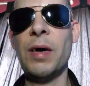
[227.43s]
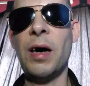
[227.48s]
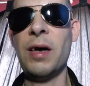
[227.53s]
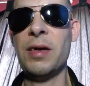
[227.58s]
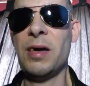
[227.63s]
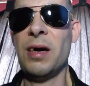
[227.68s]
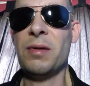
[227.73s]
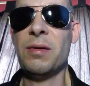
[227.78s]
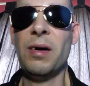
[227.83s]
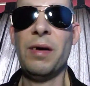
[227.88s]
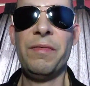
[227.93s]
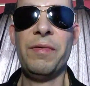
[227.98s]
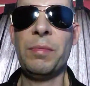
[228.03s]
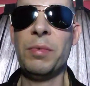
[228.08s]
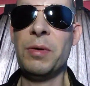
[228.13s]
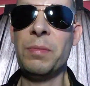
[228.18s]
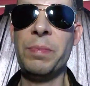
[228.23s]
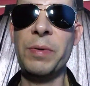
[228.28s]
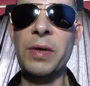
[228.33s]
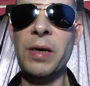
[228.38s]
I don't know if it
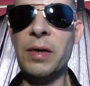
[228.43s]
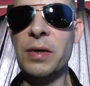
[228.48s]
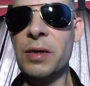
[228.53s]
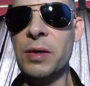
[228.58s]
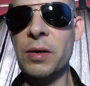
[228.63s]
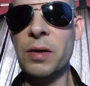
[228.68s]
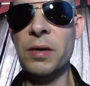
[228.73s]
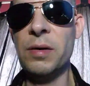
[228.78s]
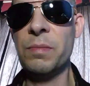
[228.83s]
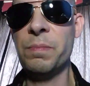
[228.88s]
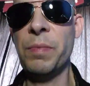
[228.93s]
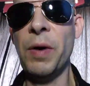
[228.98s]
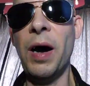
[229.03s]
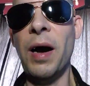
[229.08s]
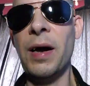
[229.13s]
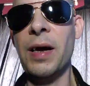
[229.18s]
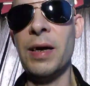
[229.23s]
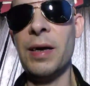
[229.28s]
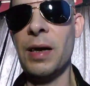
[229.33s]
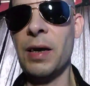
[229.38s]
would have been any good,
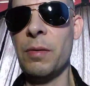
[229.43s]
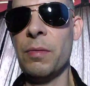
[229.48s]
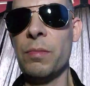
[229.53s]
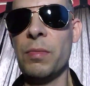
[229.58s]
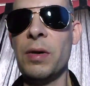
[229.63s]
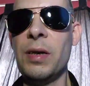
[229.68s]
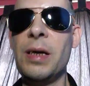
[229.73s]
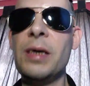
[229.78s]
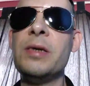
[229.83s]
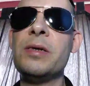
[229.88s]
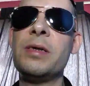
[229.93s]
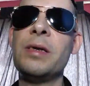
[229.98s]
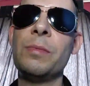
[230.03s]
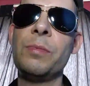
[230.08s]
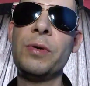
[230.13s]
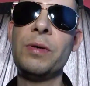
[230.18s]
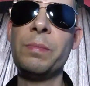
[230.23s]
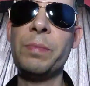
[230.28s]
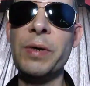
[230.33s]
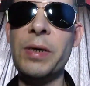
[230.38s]
but at least
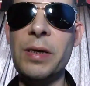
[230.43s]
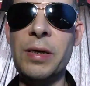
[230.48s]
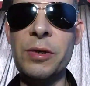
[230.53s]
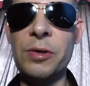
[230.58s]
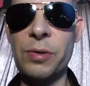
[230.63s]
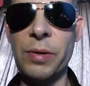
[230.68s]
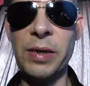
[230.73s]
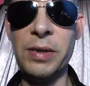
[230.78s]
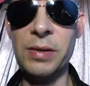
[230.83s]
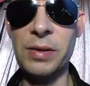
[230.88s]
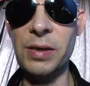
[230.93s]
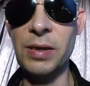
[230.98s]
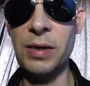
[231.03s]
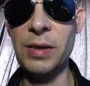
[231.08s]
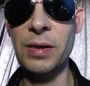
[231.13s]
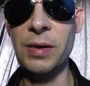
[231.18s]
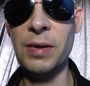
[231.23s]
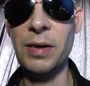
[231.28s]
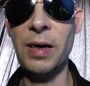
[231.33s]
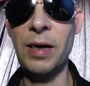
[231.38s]
it would have been
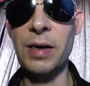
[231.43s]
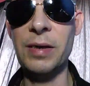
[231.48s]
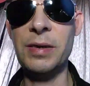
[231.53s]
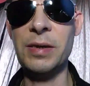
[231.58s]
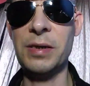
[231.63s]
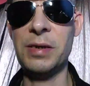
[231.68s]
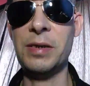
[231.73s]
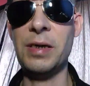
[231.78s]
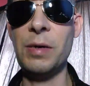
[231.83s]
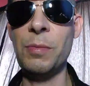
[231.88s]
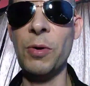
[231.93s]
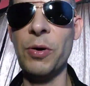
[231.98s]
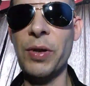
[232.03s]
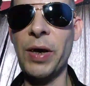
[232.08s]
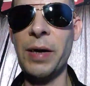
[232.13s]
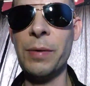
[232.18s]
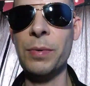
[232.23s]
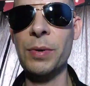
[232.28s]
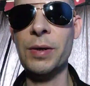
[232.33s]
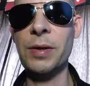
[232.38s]
interesting to see what
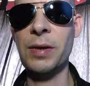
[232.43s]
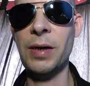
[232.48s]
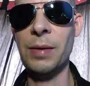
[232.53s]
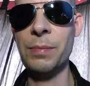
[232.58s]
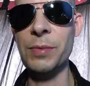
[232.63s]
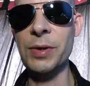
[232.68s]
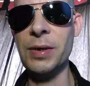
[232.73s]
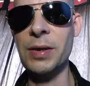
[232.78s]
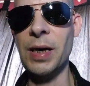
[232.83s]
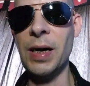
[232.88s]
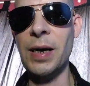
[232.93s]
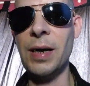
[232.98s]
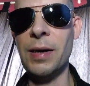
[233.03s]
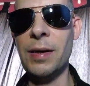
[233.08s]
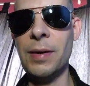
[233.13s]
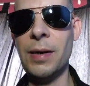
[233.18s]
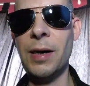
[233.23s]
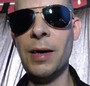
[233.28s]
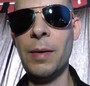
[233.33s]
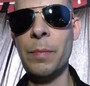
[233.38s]
they would have done with
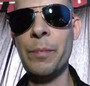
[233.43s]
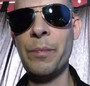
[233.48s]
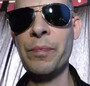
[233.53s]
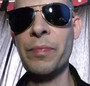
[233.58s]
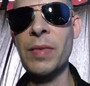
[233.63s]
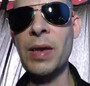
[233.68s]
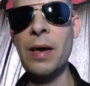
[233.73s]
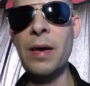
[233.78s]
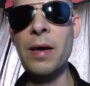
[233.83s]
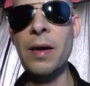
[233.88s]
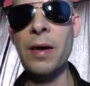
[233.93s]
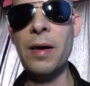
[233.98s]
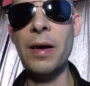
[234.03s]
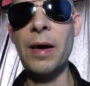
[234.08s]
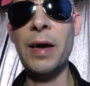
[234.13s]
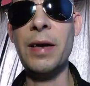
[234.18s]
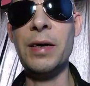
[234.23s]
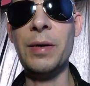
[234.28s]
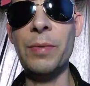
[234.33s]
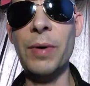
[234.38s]
that.
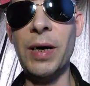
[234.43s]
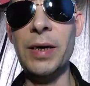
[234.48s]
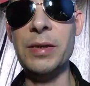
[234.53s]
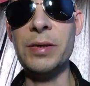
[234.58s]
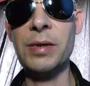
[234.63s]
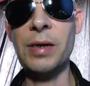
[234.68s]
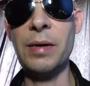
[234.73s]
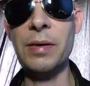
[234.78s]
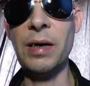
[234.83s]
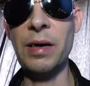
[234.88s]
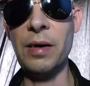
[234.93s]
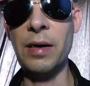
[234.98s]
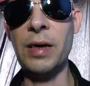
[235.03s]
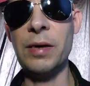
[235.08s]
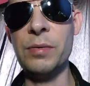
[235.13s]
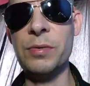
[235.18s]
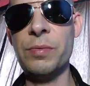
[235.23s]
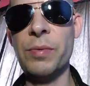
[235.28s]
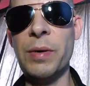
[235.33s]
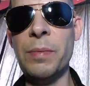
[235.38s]
Anyway, so yeah,
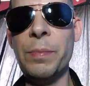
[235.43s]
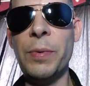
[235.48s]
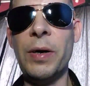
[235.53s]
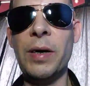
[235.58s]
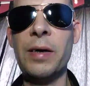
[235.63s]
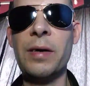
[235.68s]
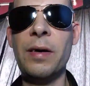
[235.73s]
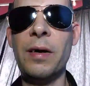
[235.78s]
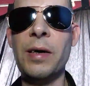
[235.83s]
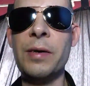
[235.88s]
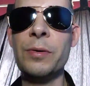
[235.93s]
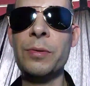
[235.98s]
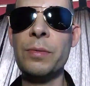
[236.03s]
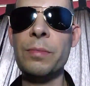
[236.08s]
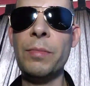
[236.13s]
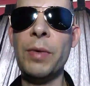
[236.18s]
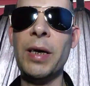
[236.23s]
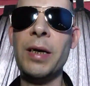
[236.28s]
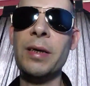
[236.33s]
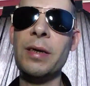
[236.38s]
it was written by a guy
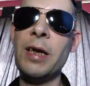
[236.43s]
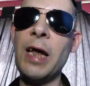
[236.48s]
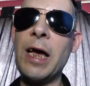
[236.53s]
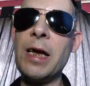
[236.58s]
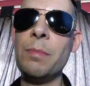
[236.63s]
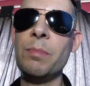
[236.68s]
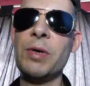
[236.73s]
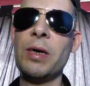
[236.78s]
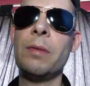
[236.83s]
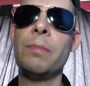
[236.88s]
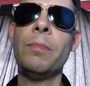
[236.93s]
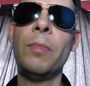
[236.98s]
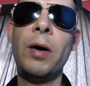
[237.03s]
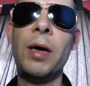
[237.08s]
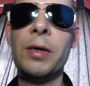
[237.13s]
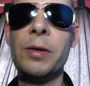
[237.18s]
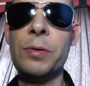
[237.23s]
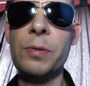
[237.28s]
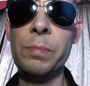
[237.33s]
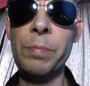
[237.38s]
named
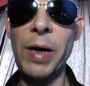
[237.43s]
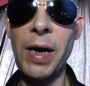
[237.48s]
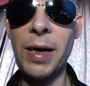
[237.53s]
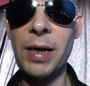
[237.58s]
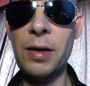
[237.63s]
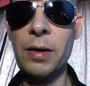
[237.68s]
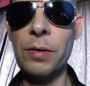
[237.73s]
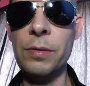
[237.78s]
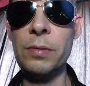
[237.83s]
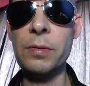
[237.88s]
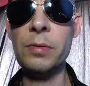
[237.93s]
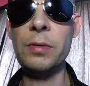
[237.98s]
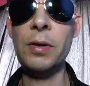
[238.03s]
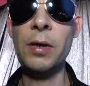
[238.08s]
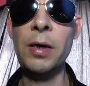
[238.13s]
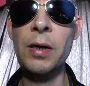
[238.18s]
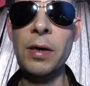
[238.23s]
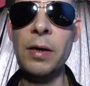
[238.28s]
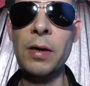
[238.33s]
Michael Bacall,